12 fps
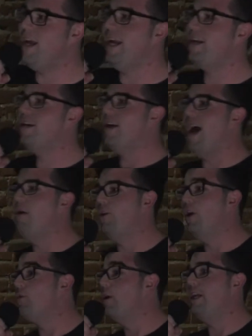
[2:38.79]
like yeah. I,
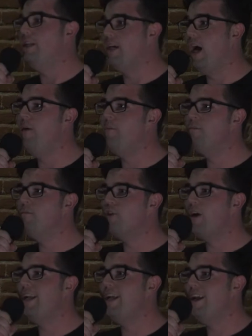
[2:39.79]
I thought really I'm
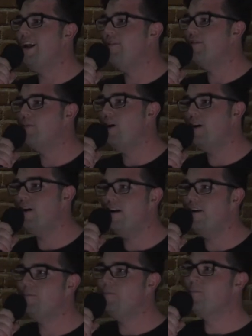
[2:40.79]
definitely
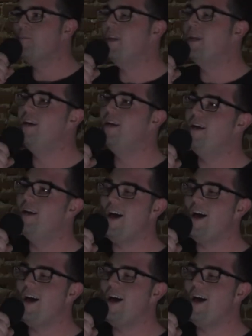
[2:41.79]
will. I